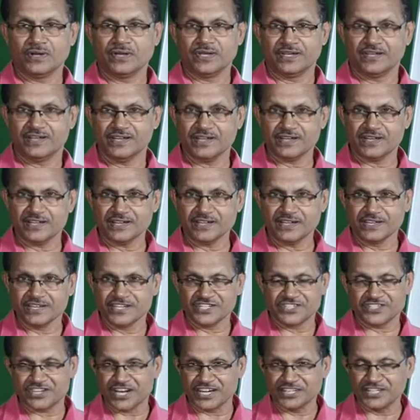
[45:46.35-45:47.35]
Here,
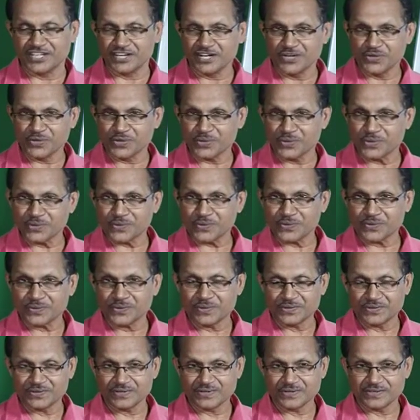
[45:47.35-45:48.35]
shut the door,
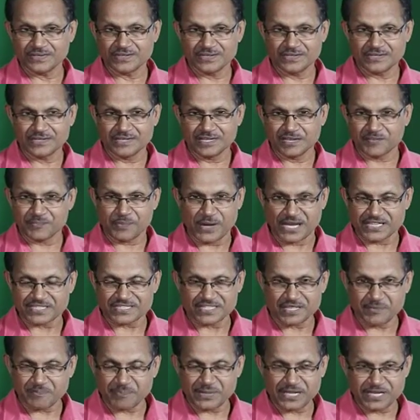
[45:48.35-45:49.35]
pass
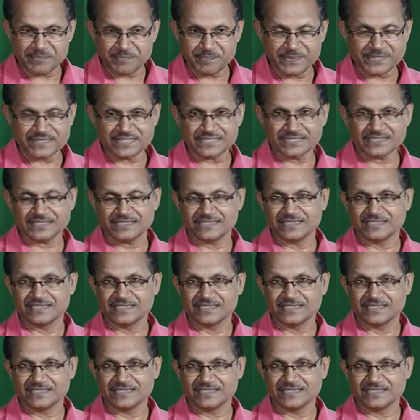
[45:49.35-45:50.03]
the paper,